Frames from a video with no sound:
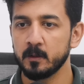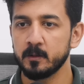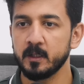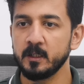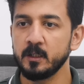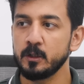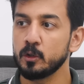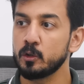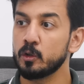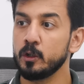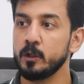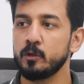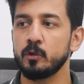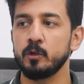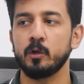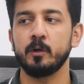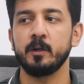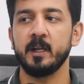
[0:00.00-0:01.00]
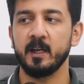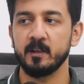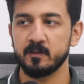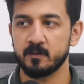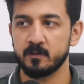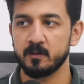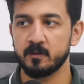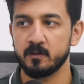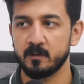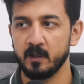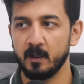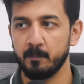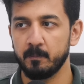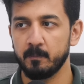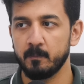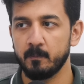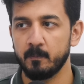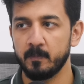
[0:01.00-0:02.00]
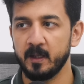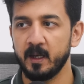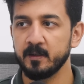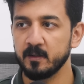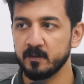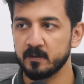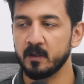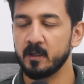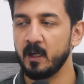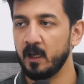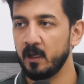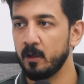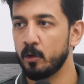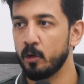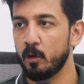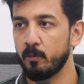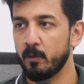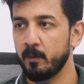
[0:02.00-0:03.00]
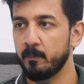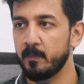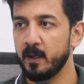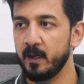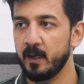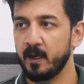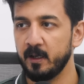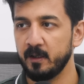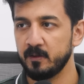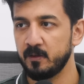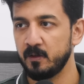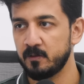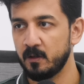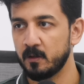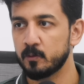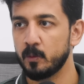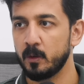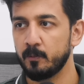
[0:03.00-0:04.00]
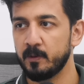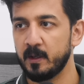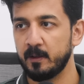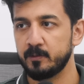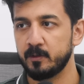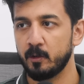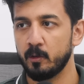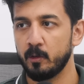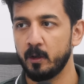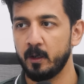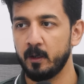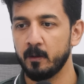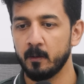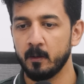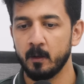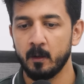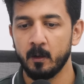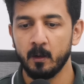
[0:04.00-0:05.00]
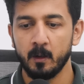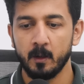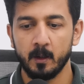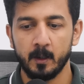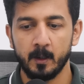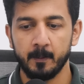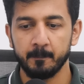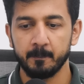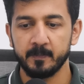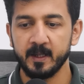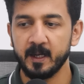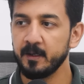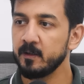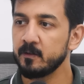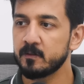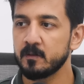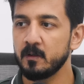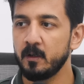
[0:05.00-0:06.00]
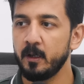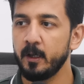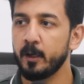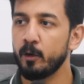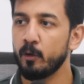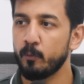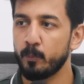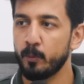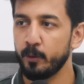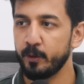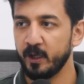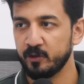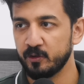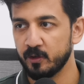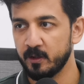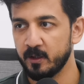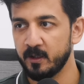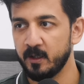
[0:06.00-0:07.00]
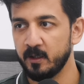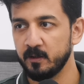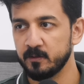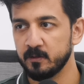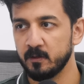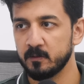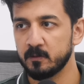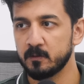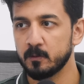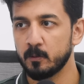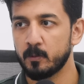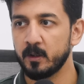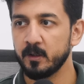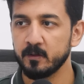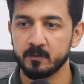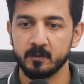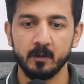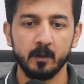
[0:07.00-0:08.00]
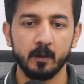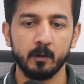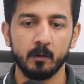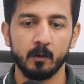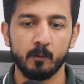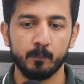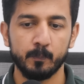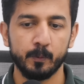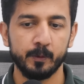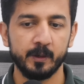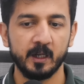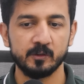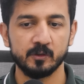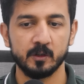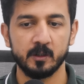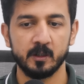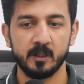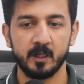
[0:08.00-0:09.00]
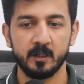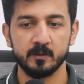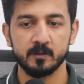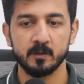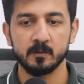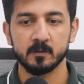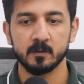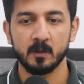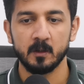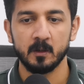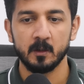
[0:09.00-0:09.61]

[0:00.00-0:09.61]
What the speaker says: Then you go into your next step. That is again governed by IEC 61508. That is layer of protection analysis. So what is layer of protection analysis?